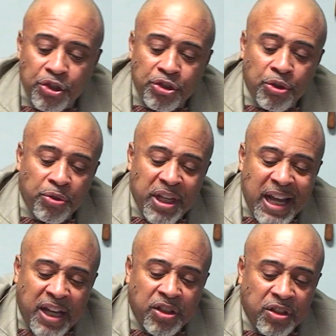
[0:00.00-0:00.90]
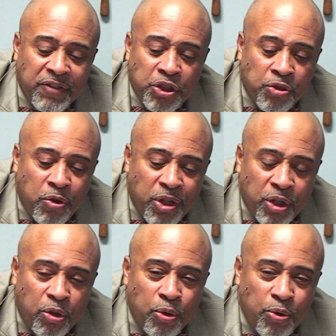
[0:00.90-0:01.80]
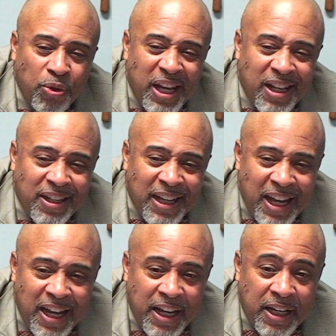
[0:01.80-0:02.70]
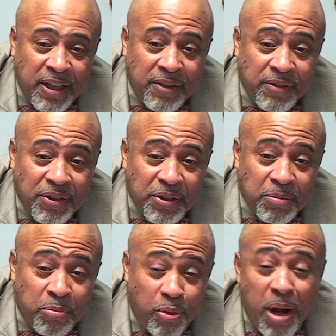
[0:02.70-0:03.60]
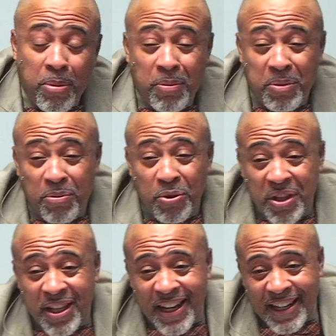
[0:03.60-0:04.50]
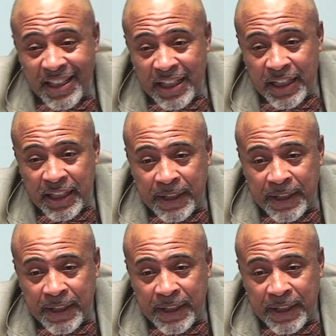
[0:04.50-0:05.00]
so that I could have destroyed a whole lot of lives, probably more than I did.